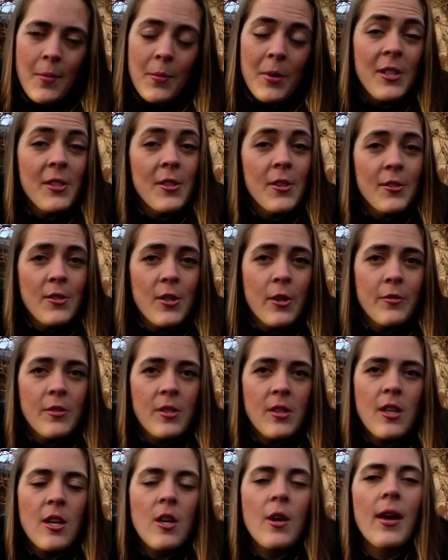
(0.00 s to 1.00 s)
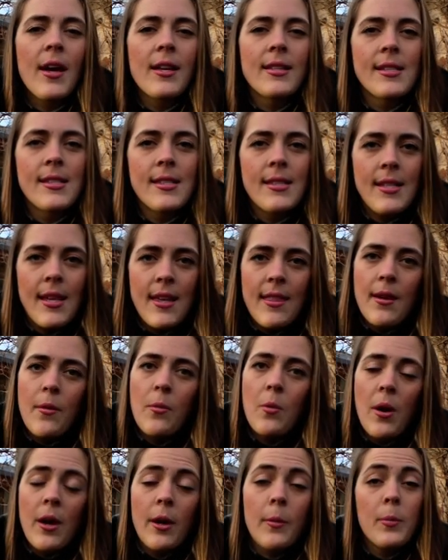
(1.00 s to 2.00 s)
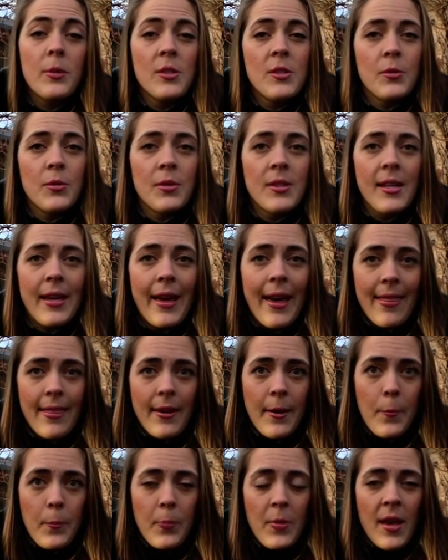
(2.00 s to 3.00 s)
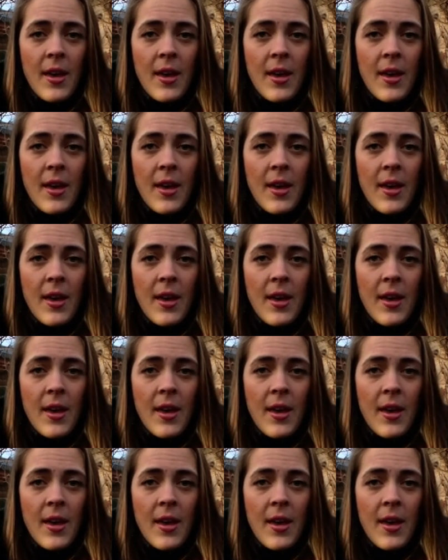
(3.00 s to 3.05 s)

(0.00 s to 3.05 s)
but it's not often that you get to see their work put all together.